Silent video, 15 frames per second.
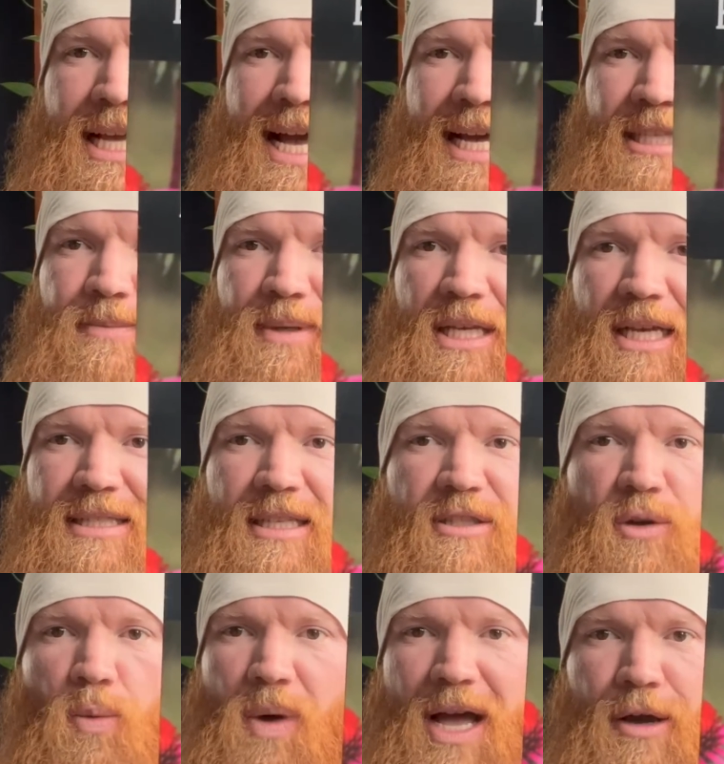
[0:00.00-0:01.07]
guys, because it's
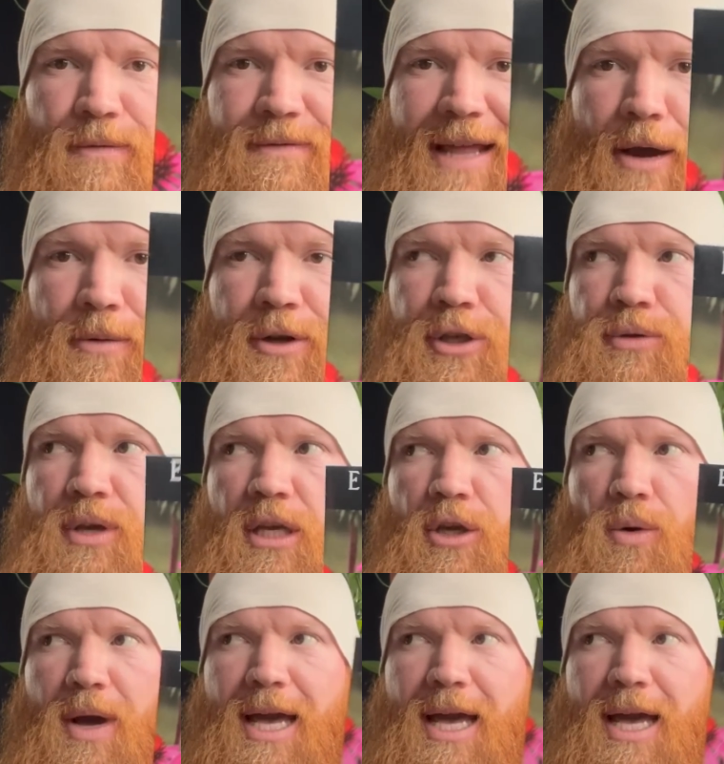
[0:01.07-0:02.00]
a wildflower, you can go